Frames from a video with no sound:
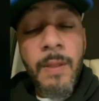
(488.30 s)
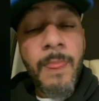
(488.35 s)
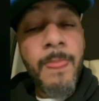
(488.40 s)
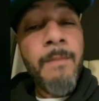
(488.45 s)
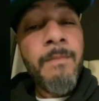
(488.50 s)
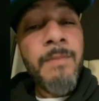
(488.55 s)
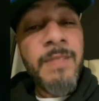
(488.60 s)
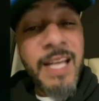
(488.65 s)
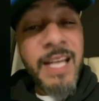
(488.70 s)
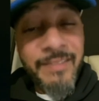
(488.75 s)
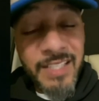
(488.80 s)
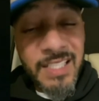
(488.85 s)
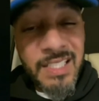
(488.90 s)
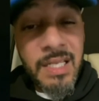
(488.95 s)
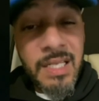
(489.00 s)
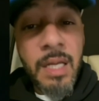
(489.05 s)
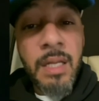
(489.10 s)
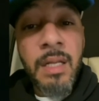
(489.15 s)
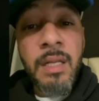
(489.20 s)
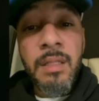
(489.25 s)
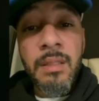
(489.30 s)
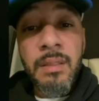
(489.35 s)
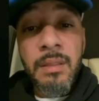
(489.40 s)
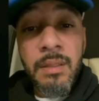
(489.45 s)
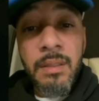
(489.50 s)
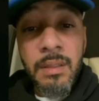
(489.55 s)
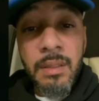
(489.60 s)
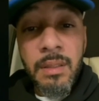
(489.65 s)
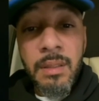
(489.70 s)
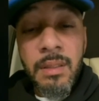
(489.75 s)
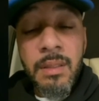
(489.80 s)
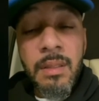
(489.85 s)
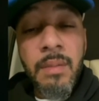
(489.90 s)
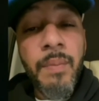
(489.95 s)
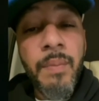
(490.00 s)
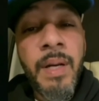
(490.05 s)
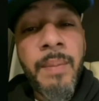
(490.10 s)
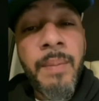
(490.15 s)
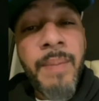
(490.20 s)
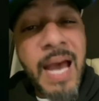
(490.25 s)
I'm devastated,
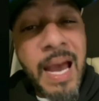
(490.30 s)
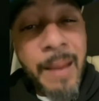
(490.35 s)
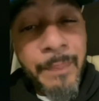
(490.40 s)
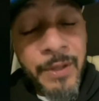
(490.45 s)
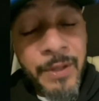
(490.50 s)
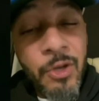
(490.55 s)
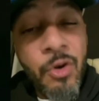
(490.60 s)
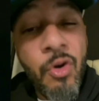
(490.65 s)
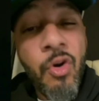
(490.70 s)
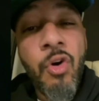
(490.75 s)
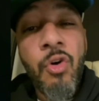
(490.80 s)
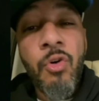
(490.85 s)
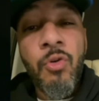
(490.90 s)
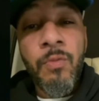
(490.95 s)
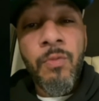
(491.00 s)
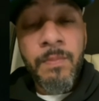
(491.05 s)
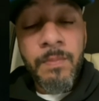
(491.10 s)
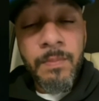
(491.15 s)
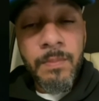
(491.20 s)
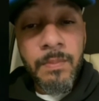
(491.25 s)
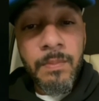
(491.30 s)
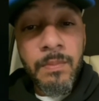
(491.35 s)
but I'm happy you're home.